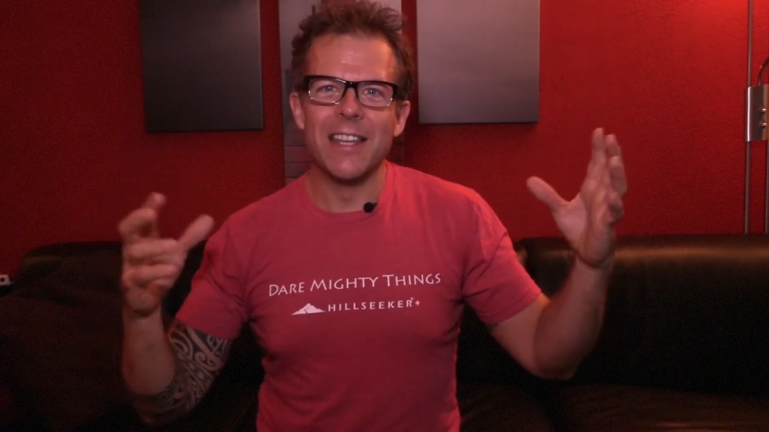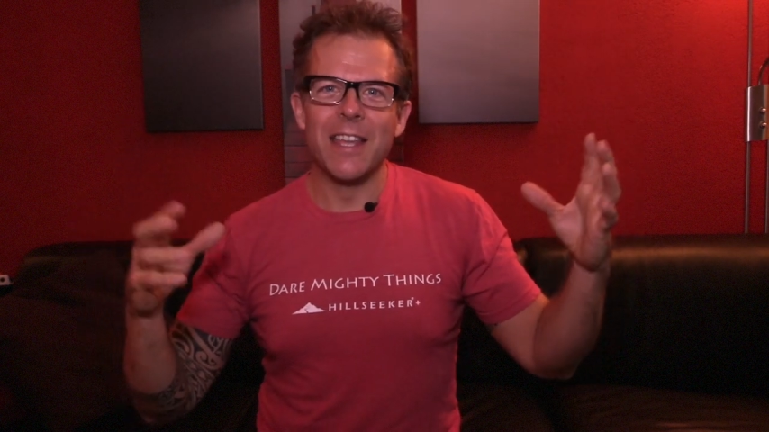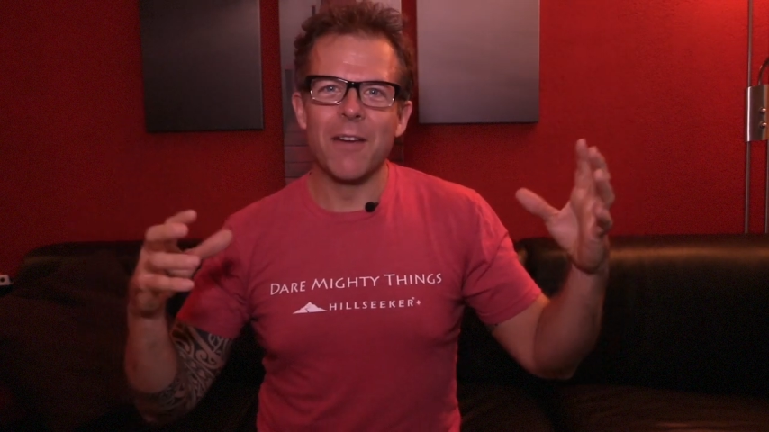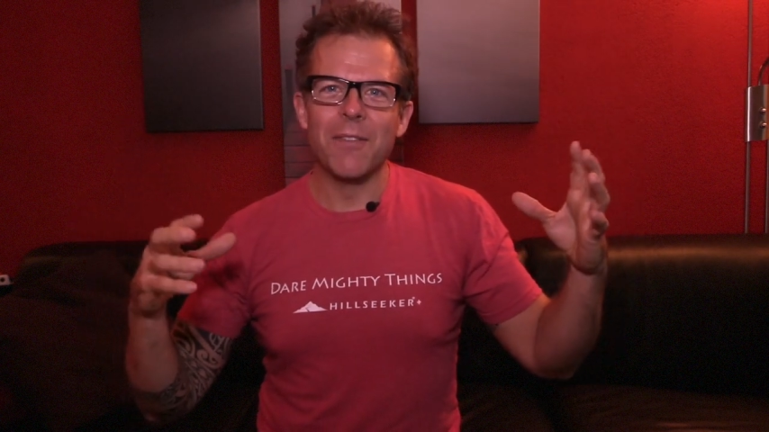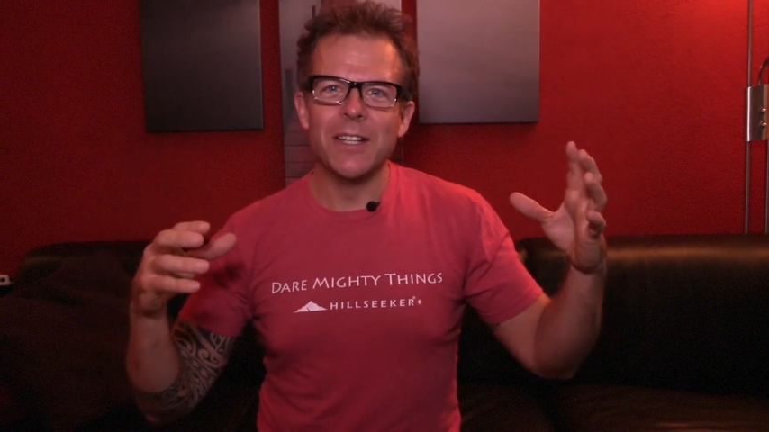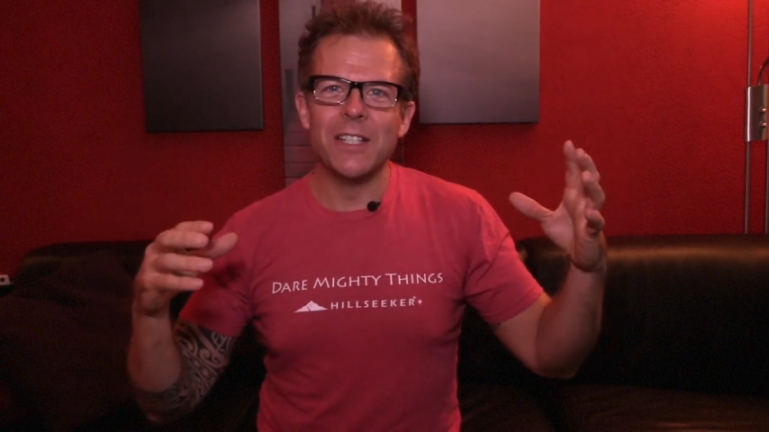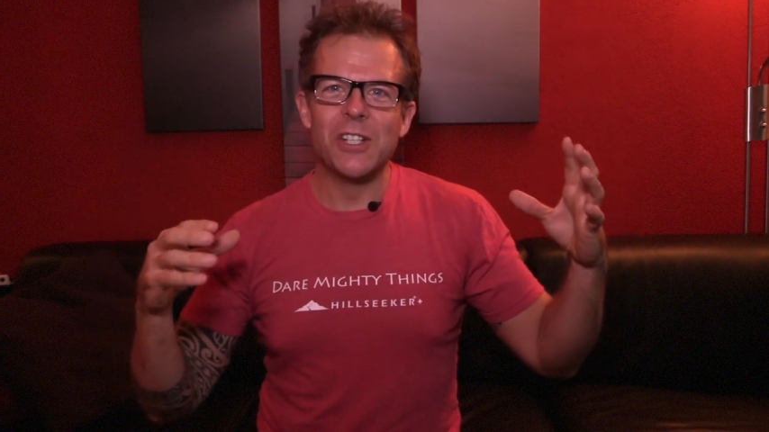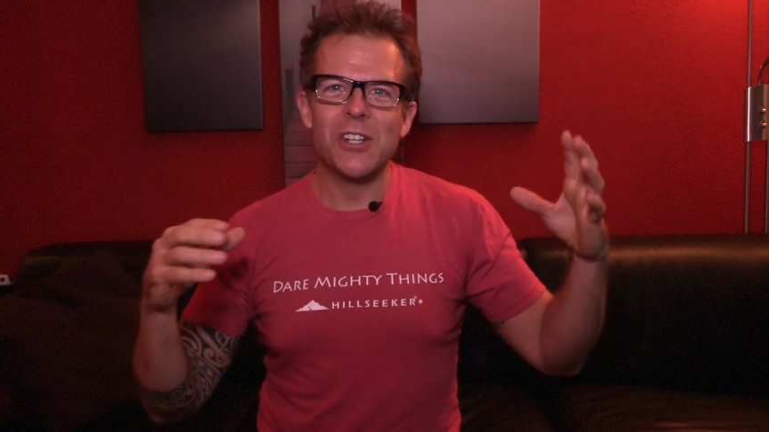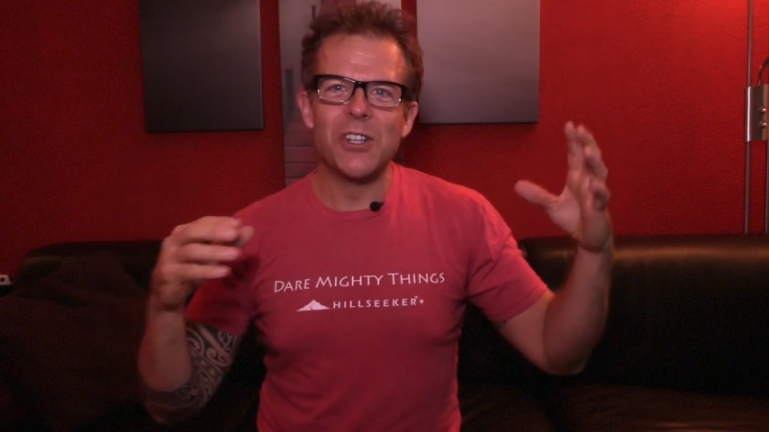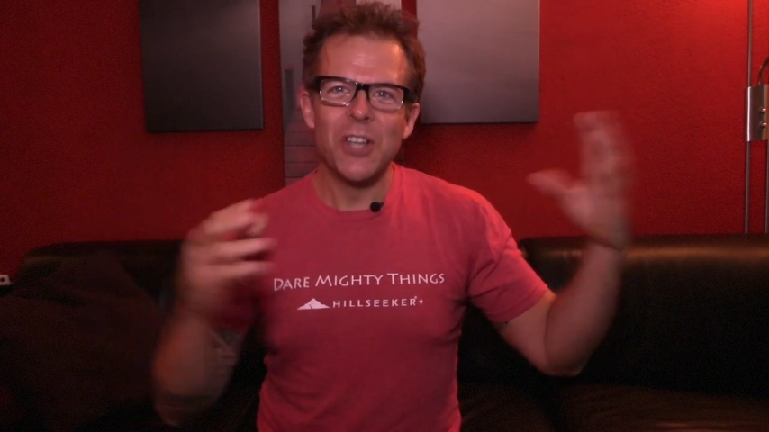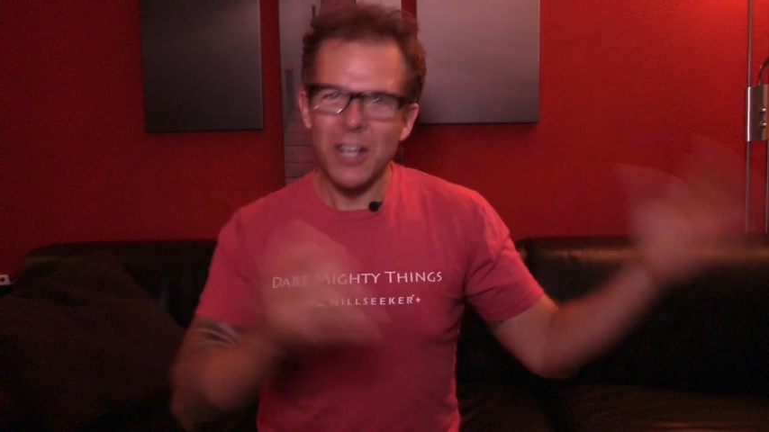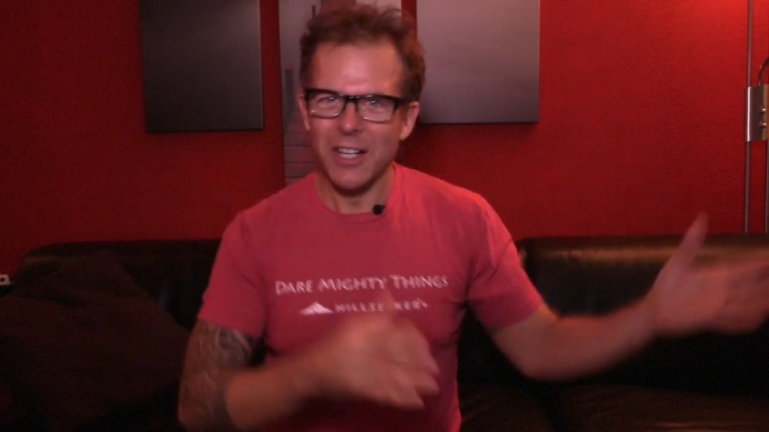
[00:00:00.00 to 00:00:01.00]
that we
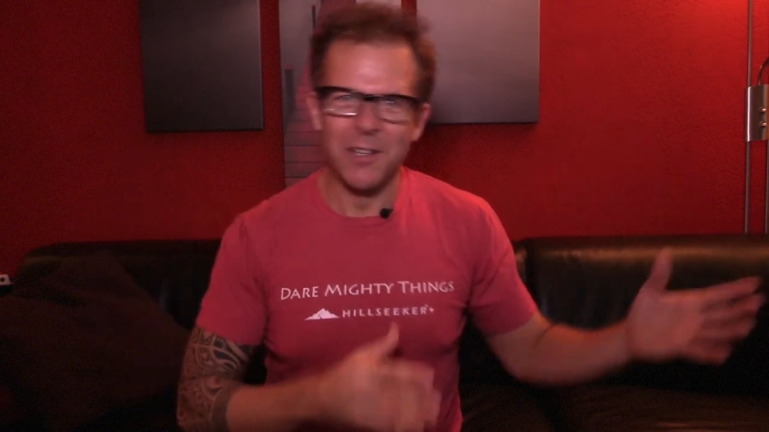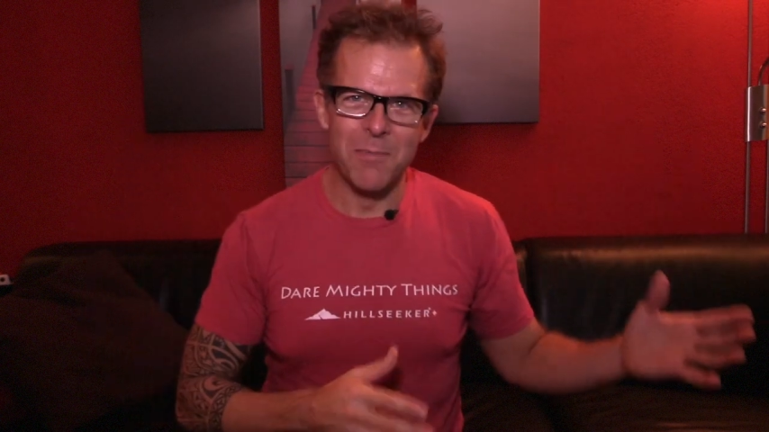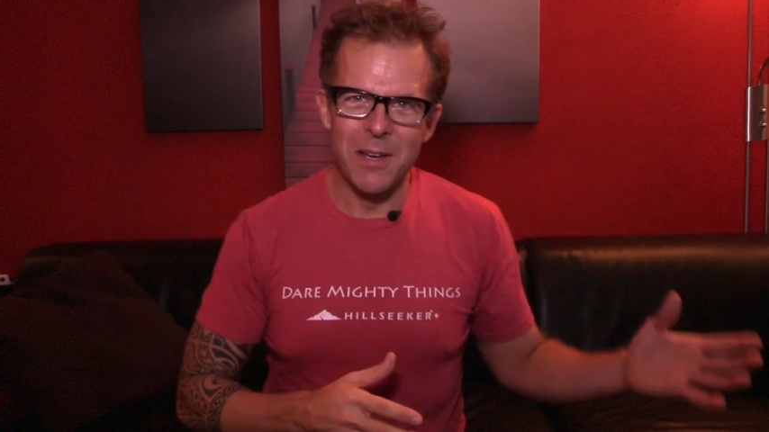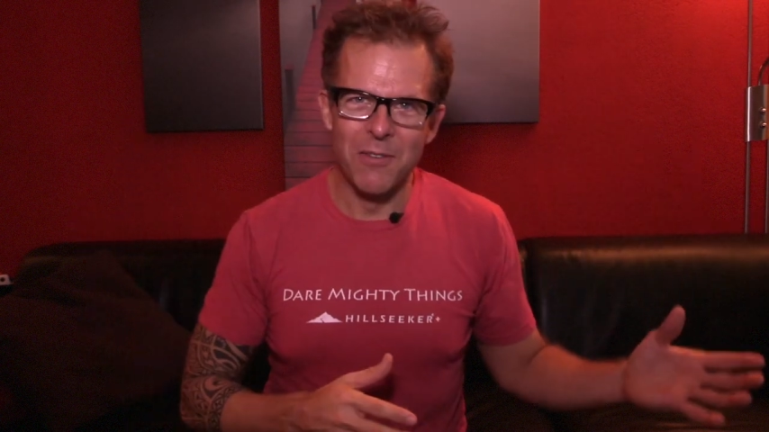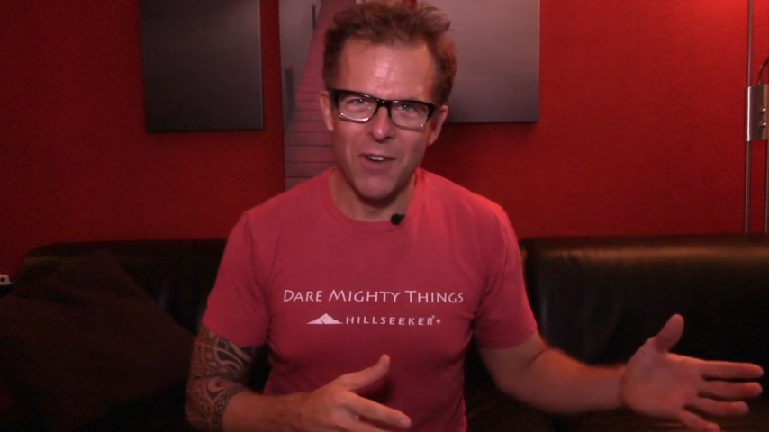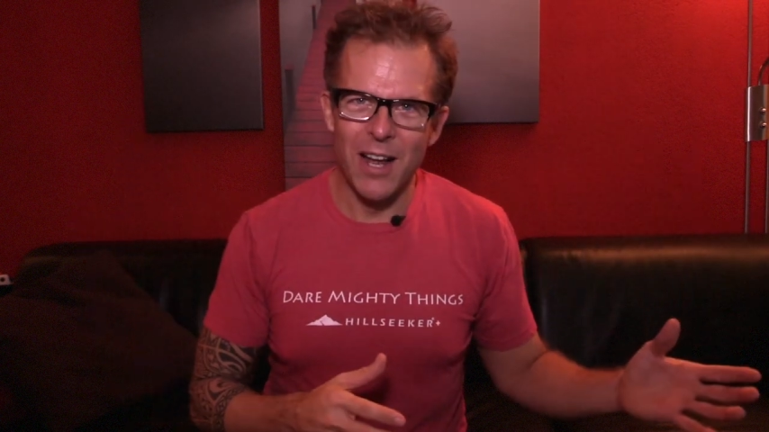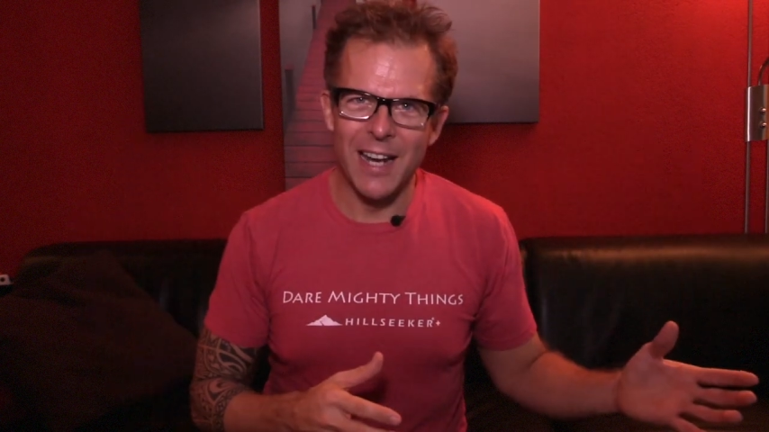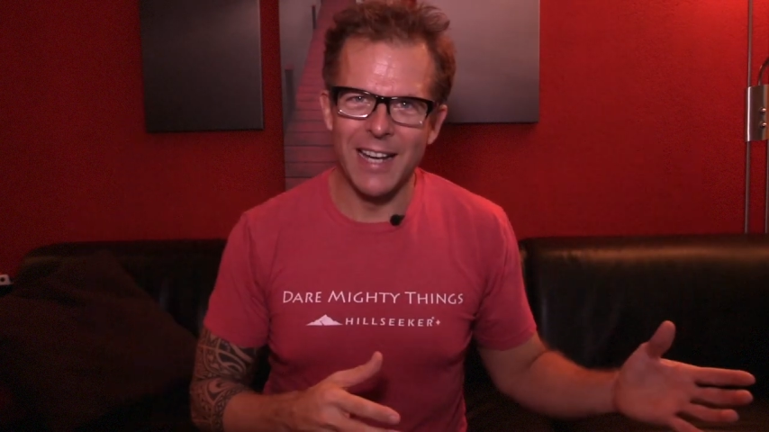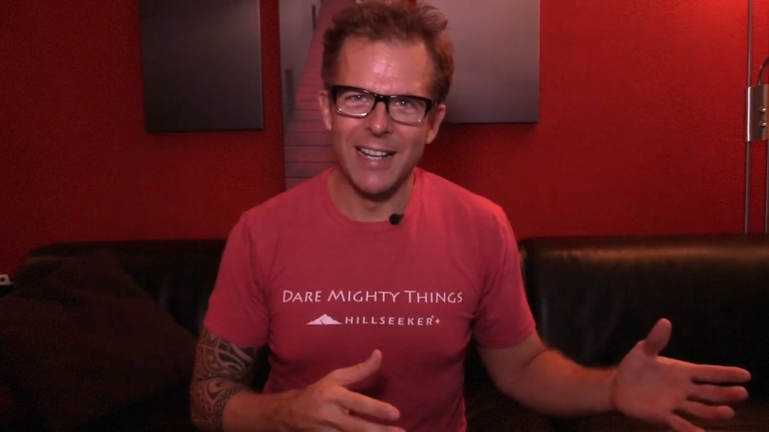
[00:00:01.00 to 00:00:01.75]
shouldn't be running.